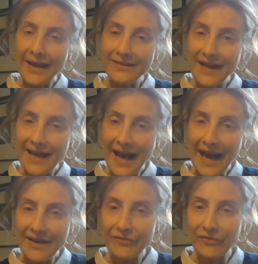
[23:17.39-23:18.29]
And they
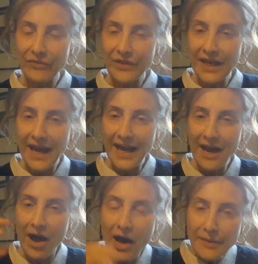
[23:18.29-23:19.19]
have the
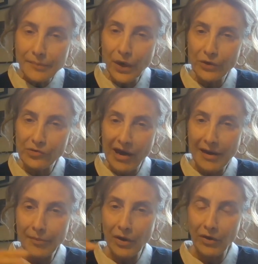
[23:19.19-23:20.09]
AI
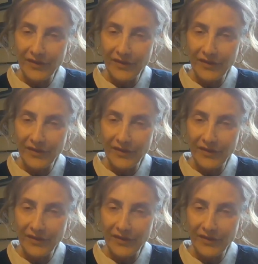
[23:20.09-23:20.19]
program